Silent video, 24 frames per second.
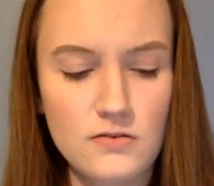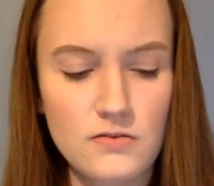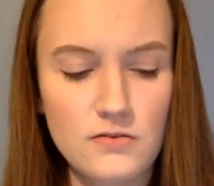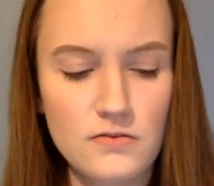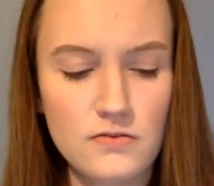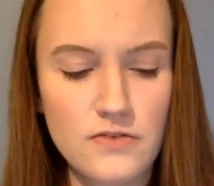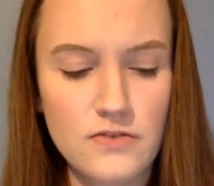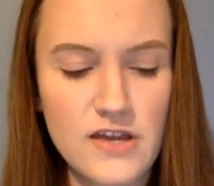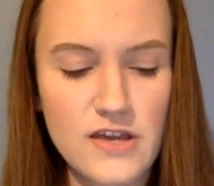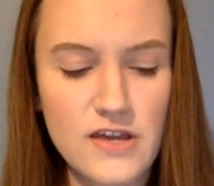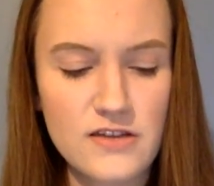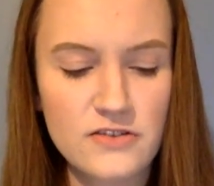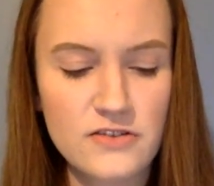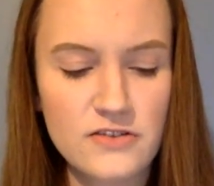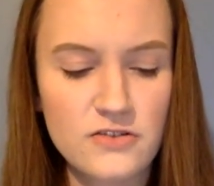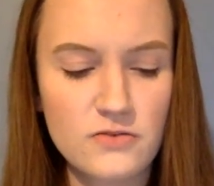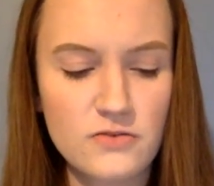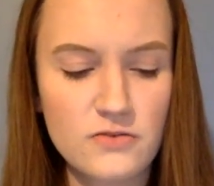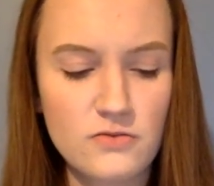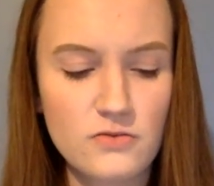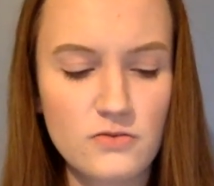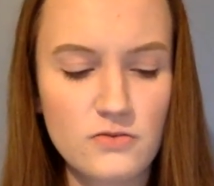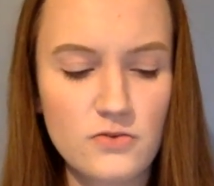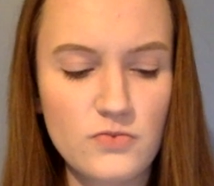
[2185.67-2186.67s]

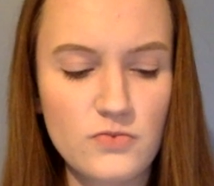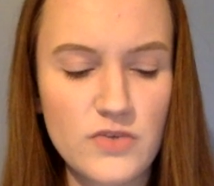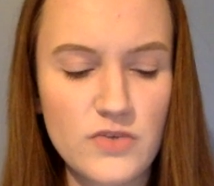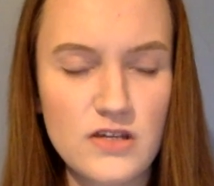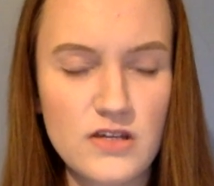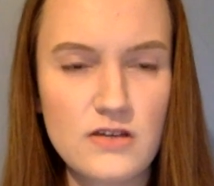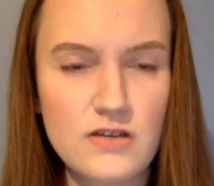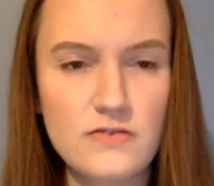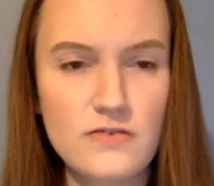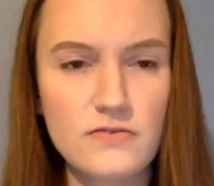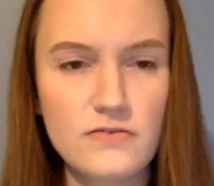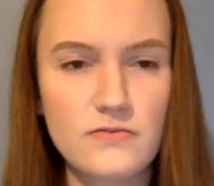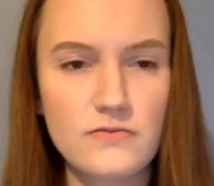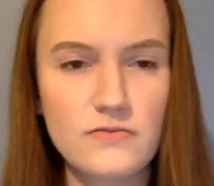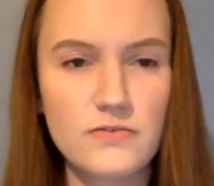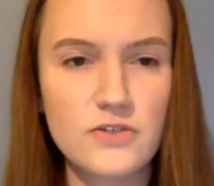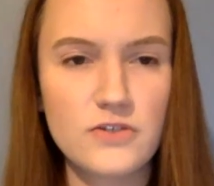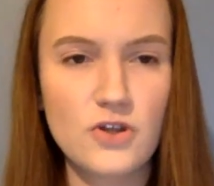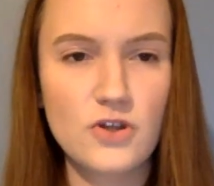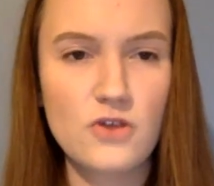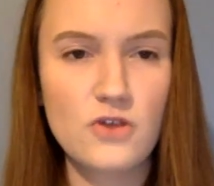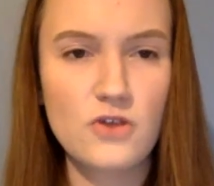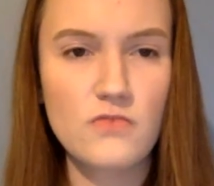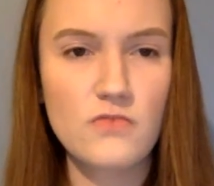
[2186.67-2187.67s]
Things would be
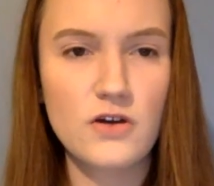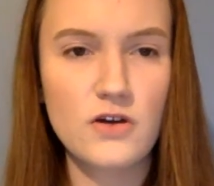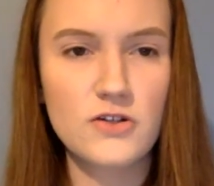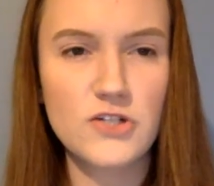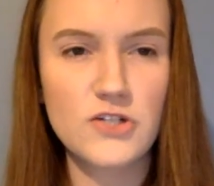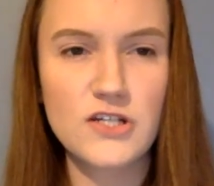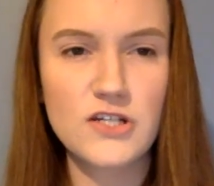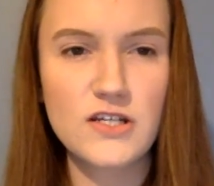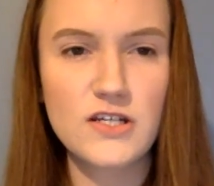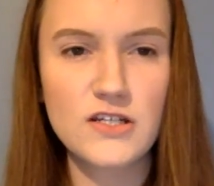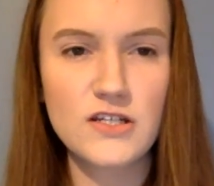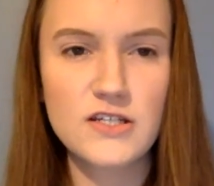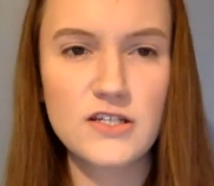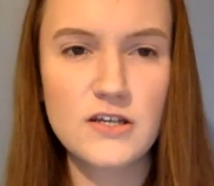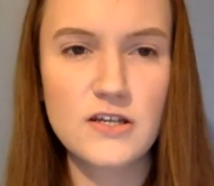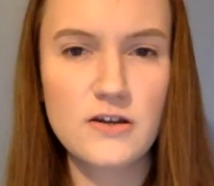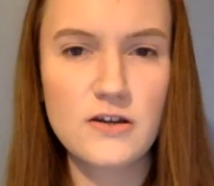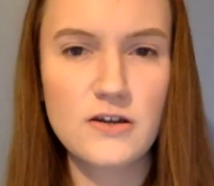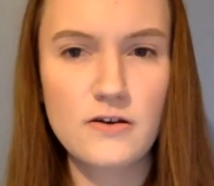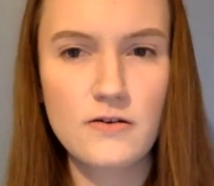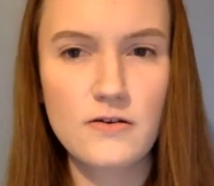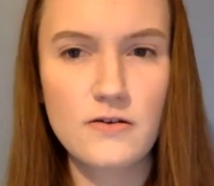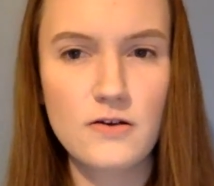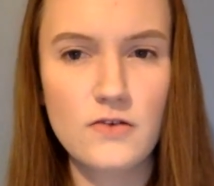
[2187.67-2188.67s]
so much
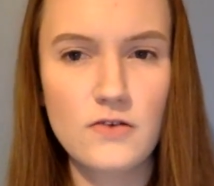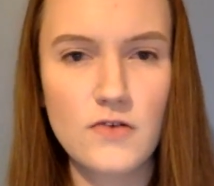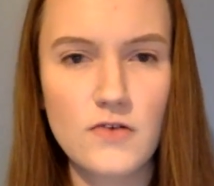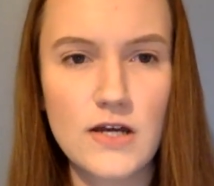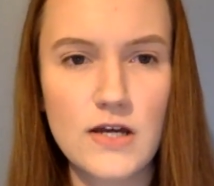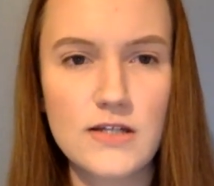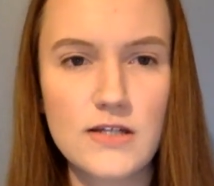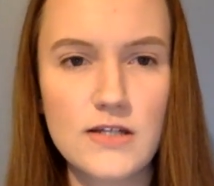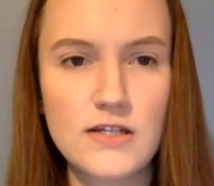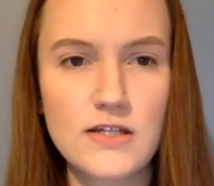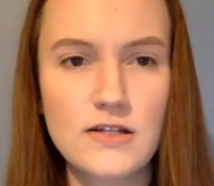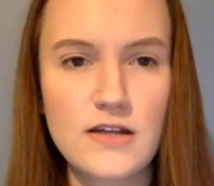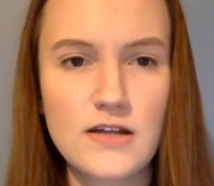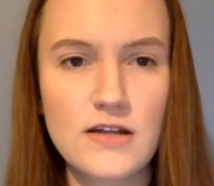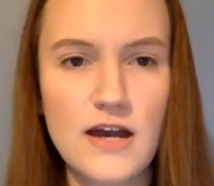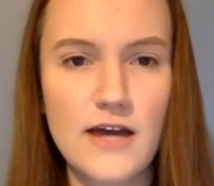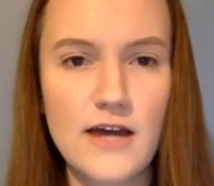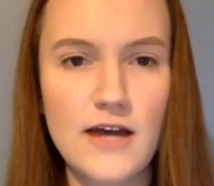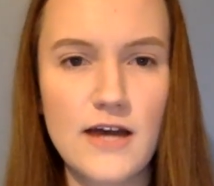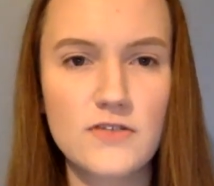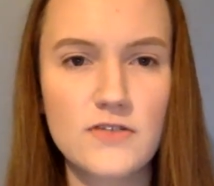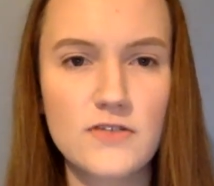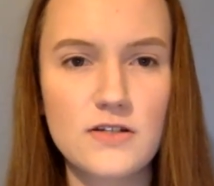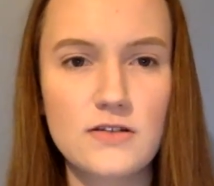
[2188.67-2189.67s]
easier if I didn't
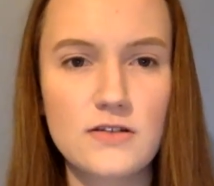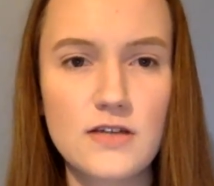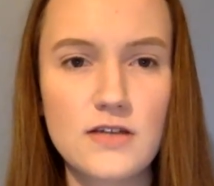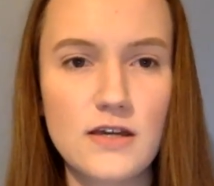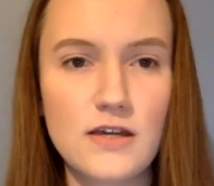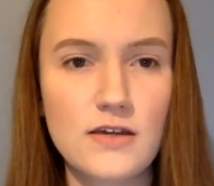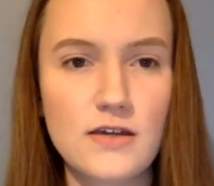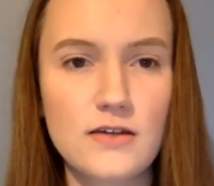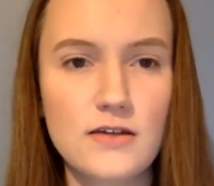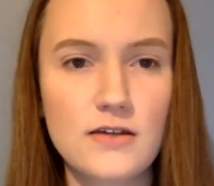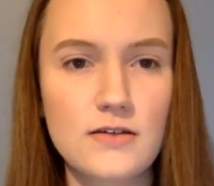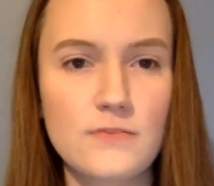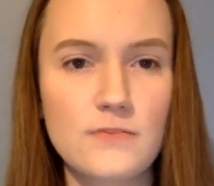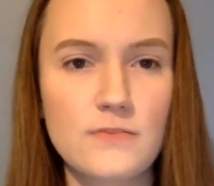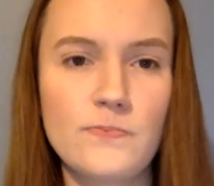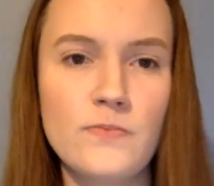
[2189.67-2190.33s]
have to think.